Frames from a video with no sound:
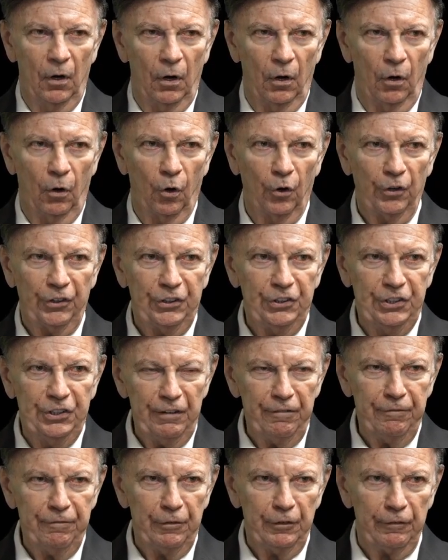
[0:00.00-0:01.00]
or
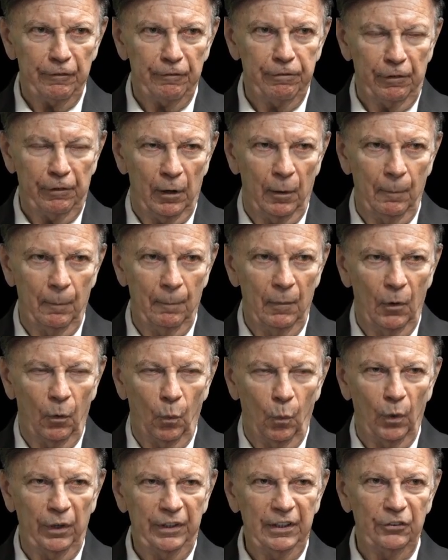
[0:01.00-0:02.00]
different from
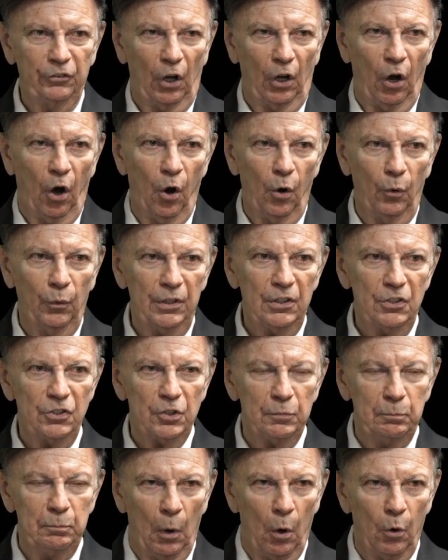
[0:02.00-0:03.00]
what is already
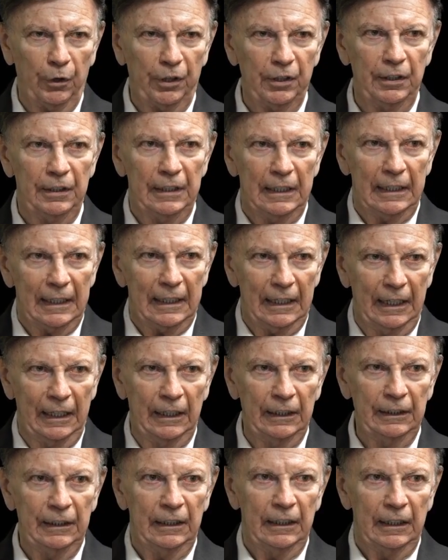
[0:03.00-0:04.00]
spoken
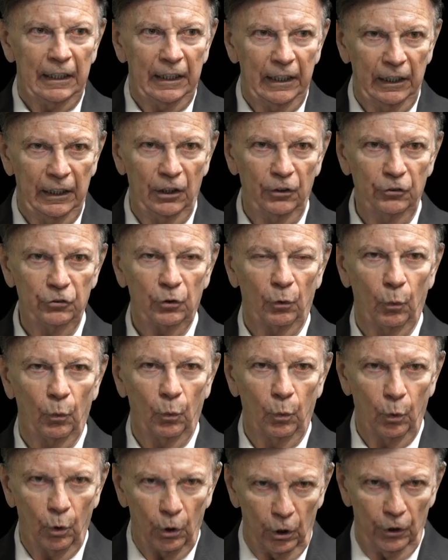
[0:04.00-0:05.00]
in His
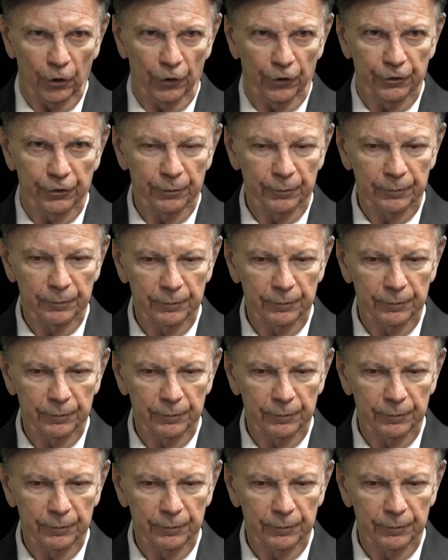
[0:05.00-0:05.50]
Word.